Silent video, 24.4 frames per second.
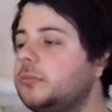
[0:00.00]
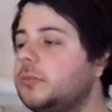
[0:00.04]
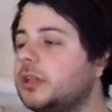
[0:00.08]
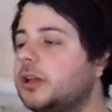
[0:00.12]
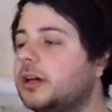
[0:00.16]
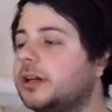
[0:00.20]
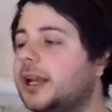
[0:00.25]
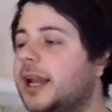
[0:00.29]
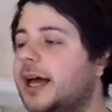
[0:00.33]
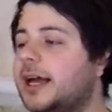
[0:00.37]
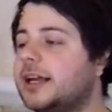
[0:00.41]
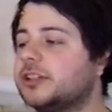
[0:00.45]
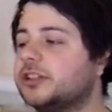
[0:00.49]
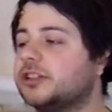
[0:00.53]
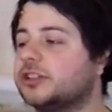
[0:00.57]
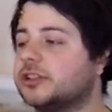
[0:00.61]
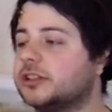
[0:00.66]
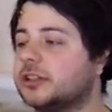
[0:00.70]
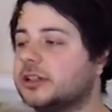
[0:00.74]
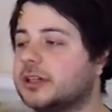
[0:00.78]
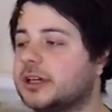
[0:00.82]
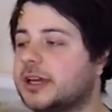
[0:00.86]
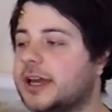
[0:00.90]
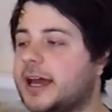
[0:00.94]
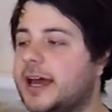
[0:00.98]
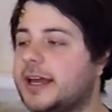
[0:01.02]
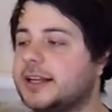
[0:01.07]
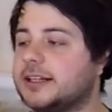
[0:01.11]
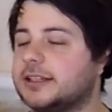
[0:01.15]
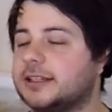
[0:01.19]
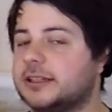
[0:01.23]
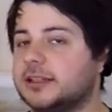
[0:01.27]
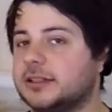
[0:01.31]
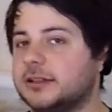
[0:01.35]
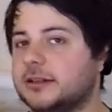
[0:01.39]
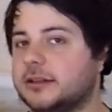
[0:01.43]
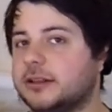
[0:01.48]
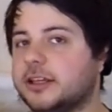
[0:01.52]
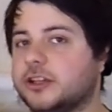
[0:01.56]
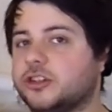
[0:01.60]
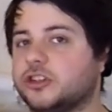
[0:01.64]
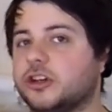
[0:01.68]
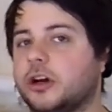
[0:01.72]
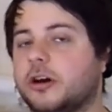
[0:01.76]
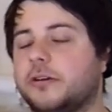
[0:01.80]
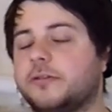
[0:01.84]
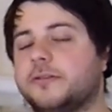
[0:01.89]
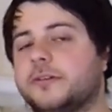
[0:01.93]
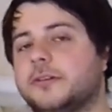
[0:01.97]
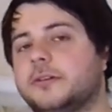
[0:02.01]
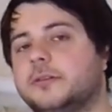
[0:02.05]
let's get this off.